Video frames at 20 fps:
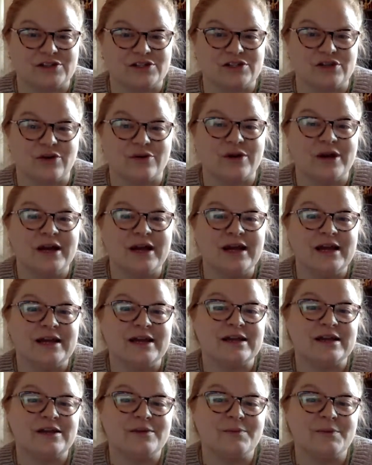So
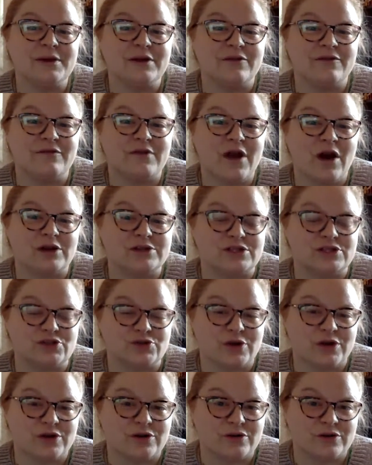it can be a
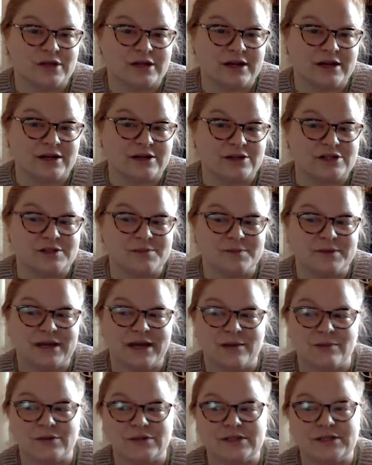struggle there to be
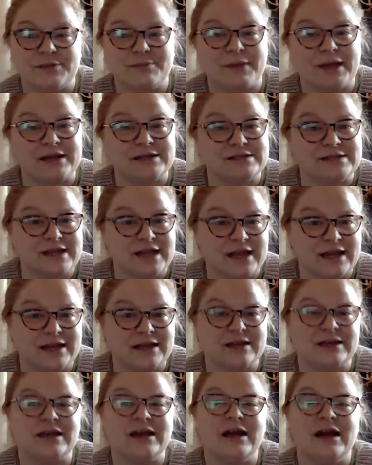able to
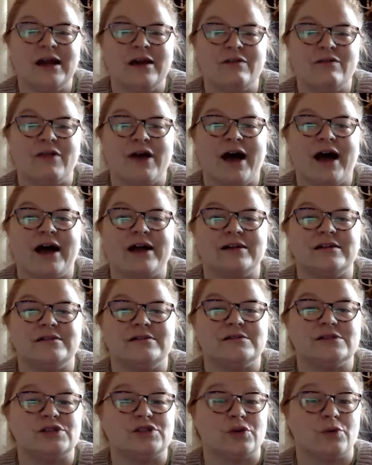maintain that
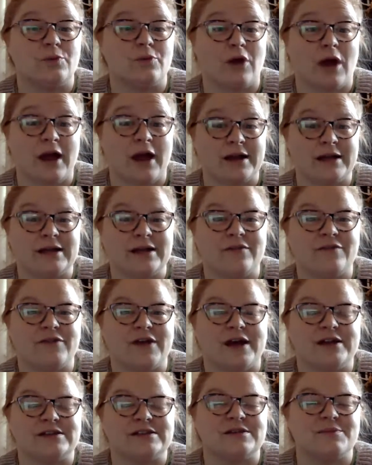sobriety if
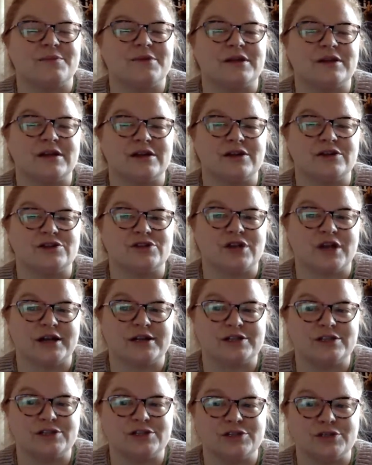that's something that you're trying
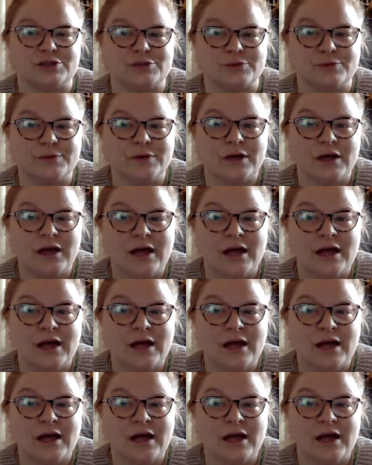to do.